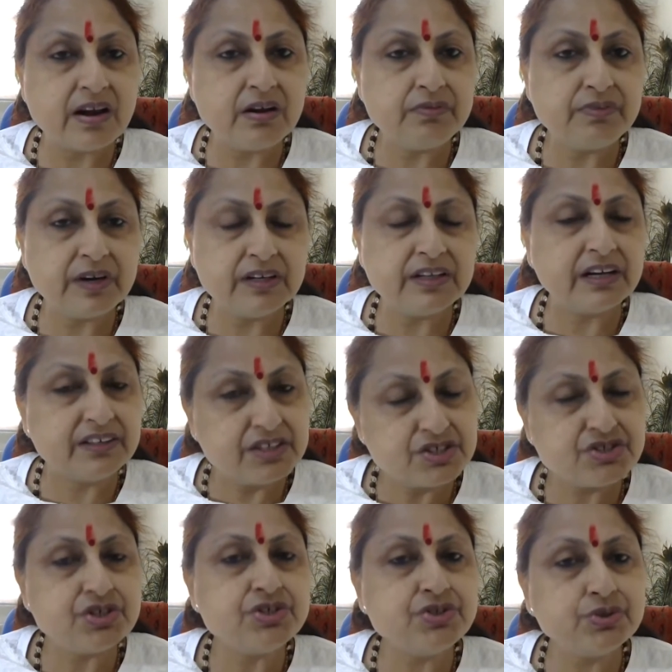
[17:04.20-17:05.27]
and relevant that
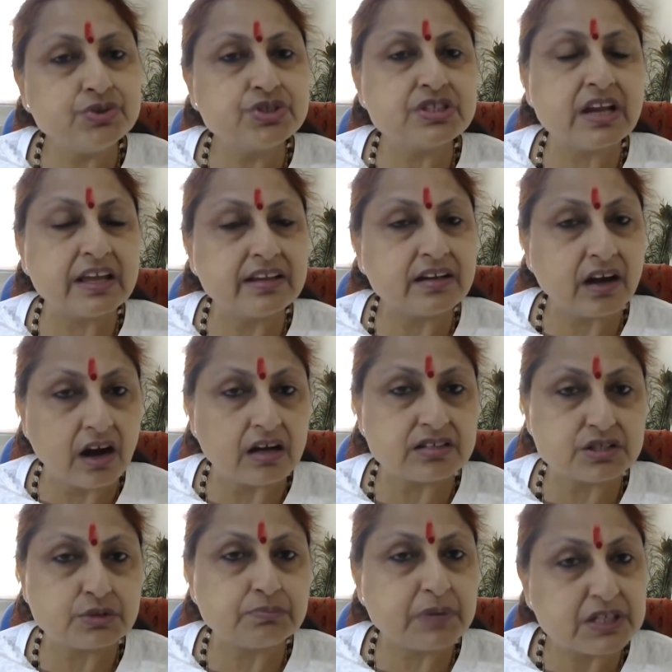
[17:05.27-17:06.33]
institutes like
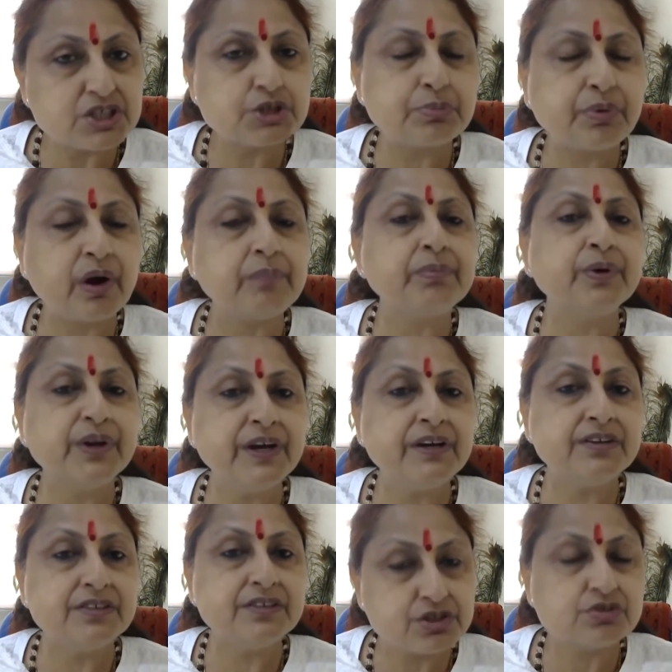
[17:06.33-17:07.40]
us must
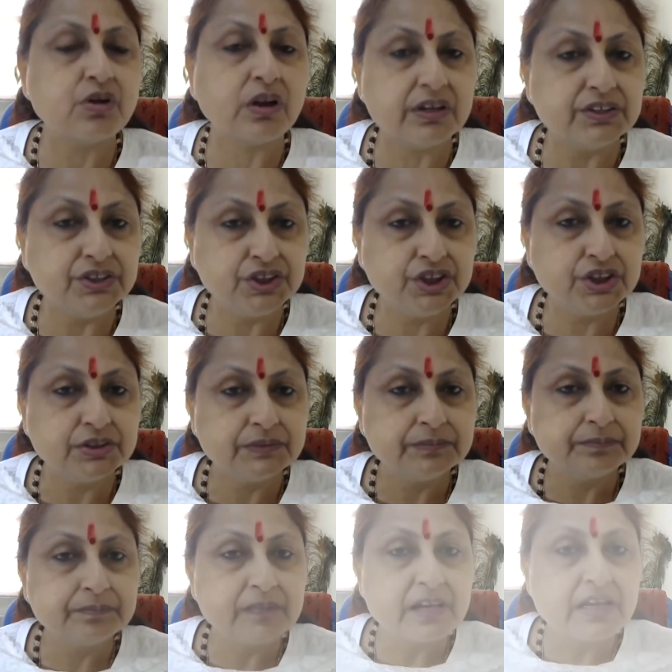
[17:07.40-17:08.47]
propagate this knowledge.